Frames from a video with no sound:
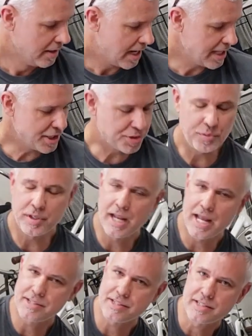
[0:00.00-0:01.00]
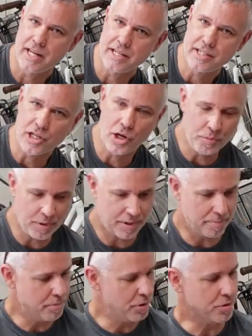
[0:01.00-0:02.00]
I just wouldn't hesitate to go with the
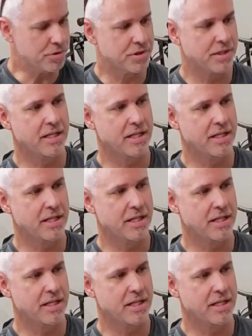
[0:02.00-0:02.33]
Mousse.